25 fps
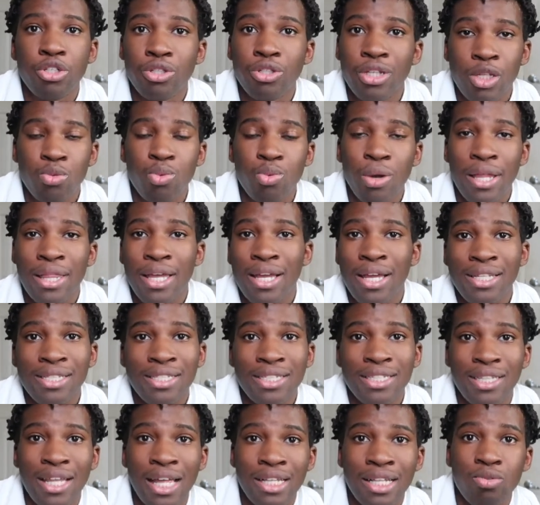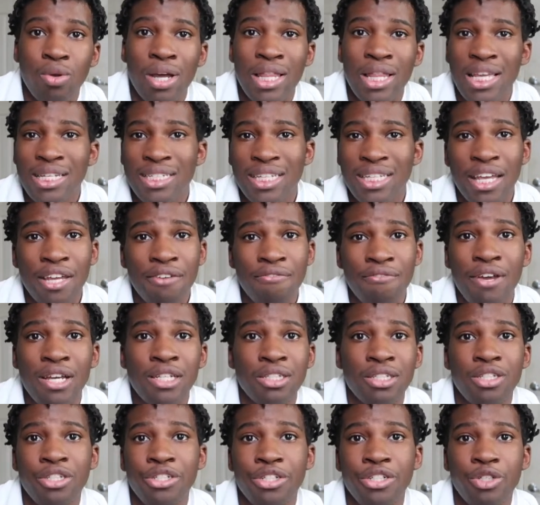That's why they say
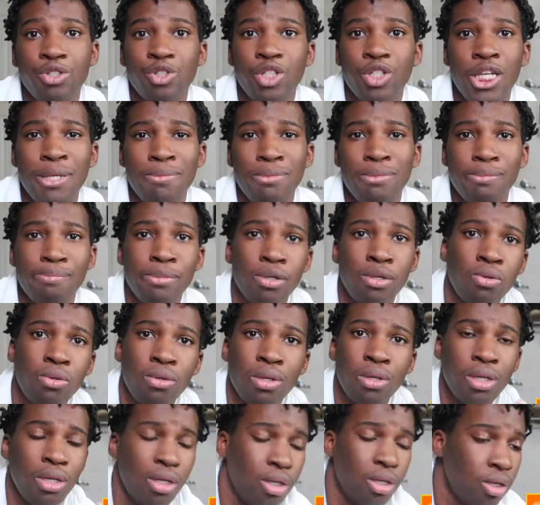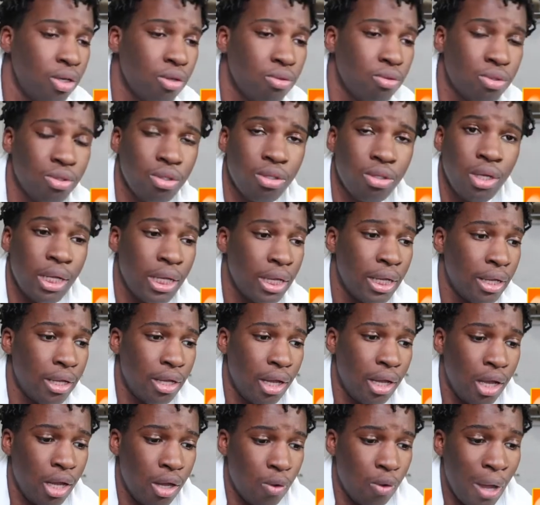invest in your dreams, boo. You know,
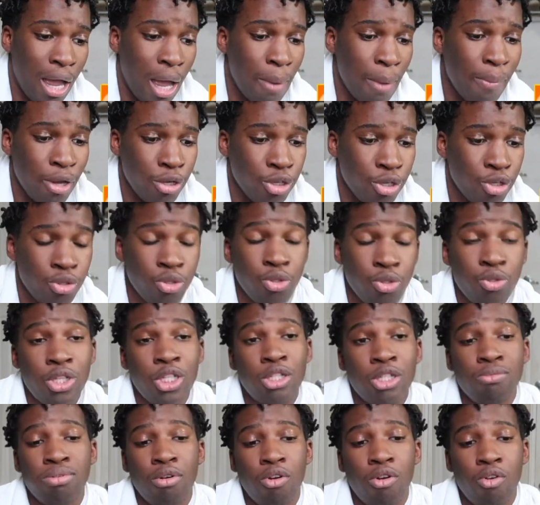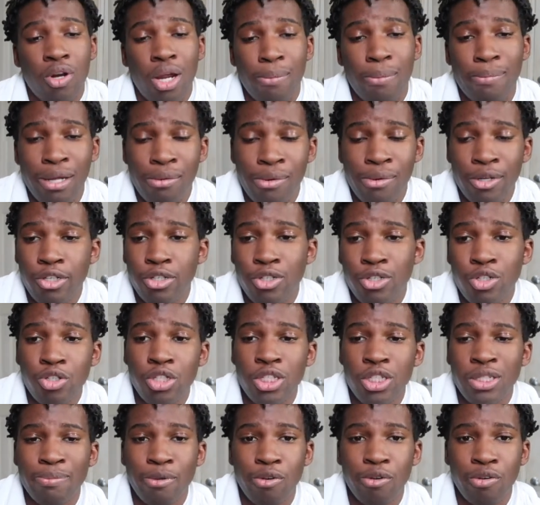how about you do this program? How about you do
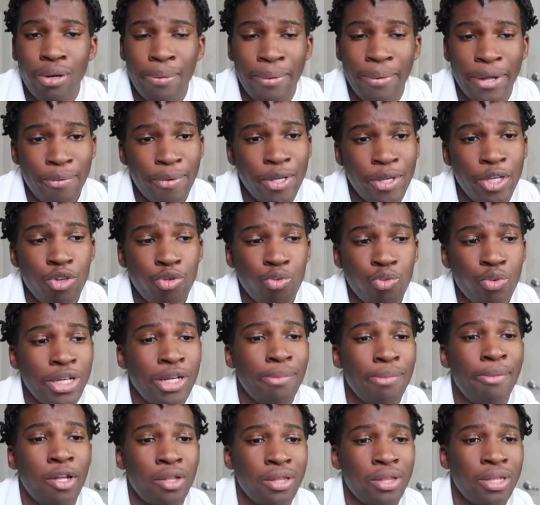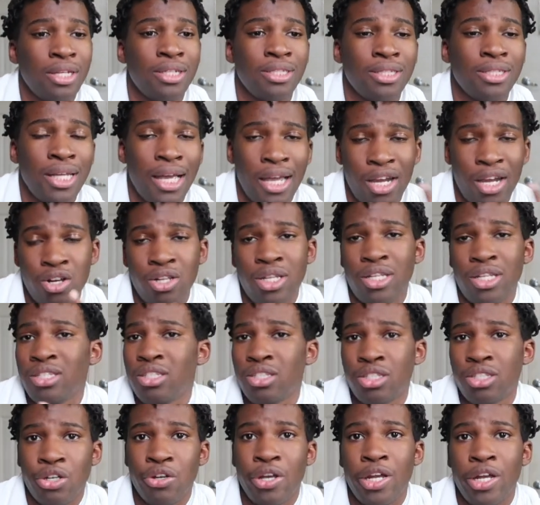this program? How about you read about this? I heard this
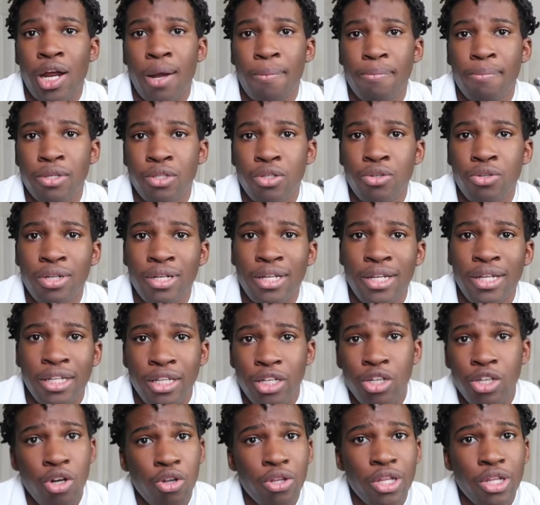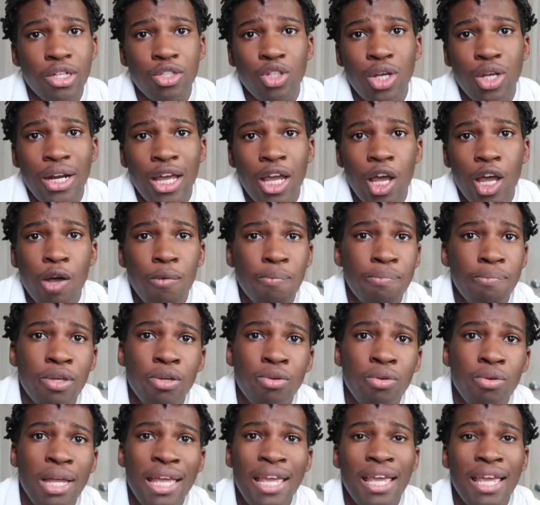is a great opportunity. You they're trying to help
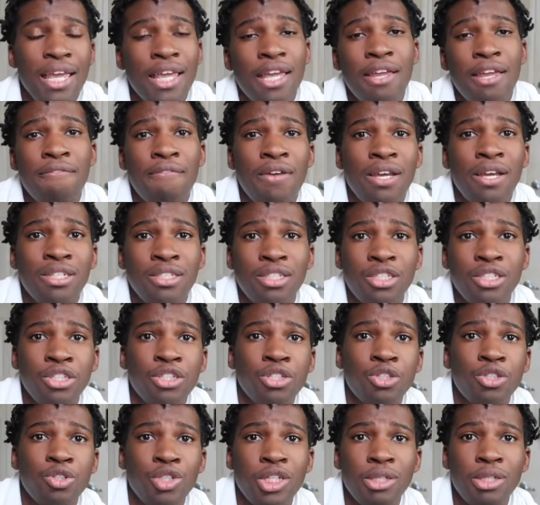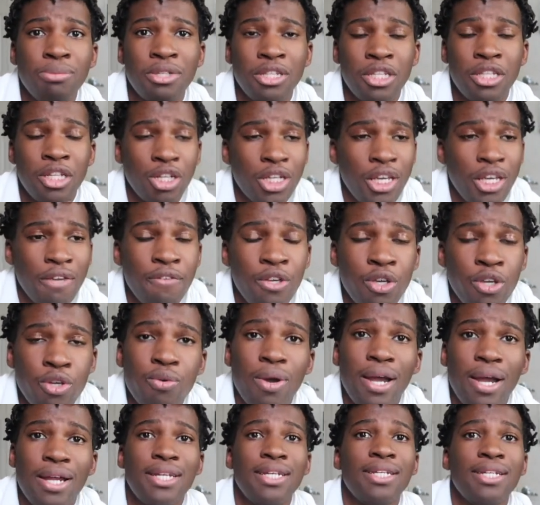you invest in your dreams, and they're giving you
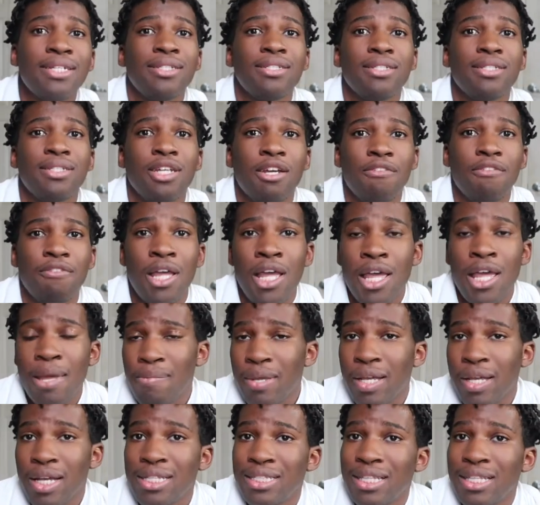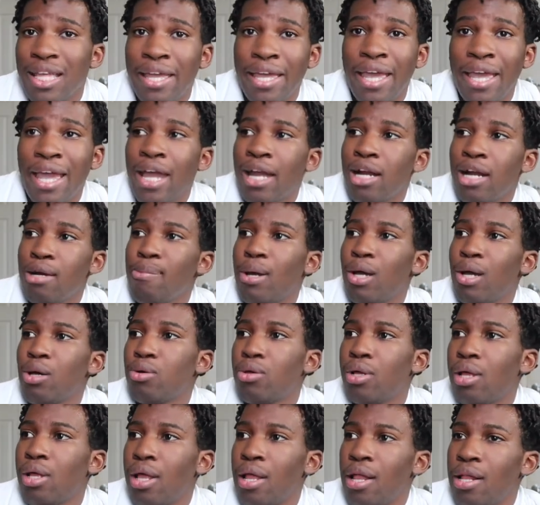ideas and stuff because they care
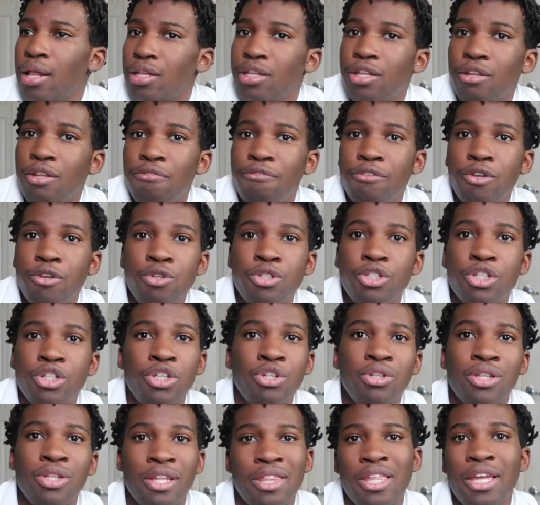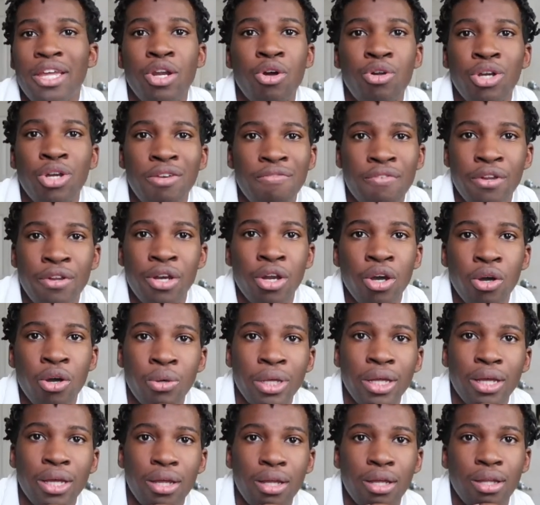about the future you that they don't even know
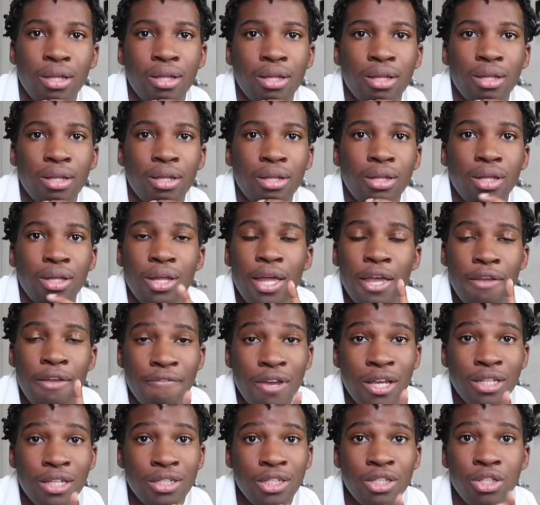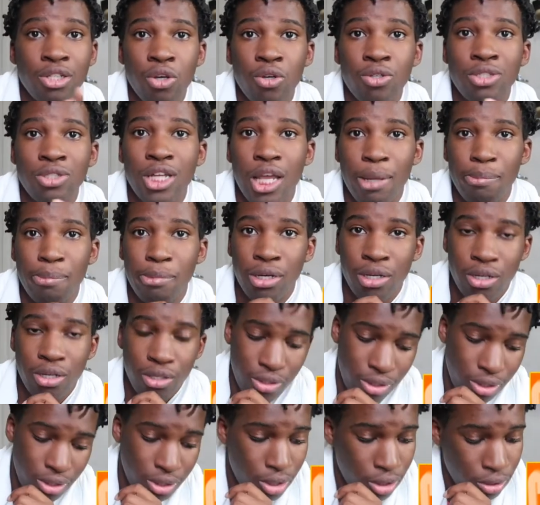yet. Invest in those type of
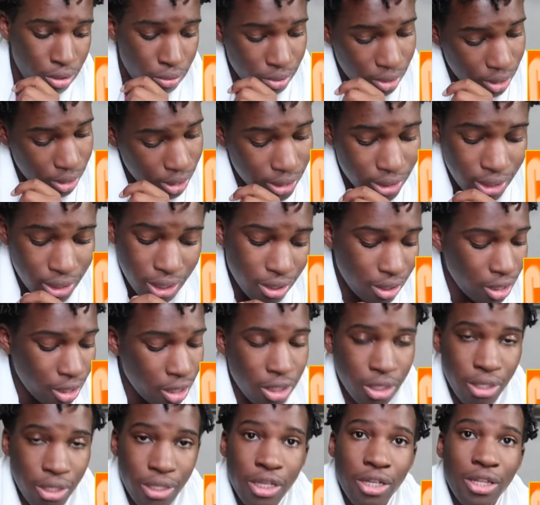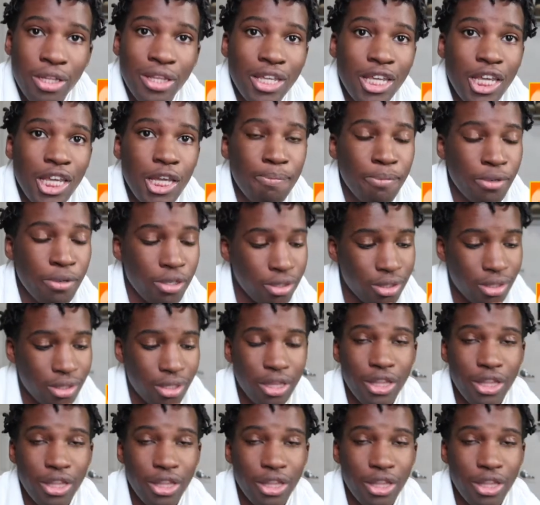girls, you know, because they're the keepers.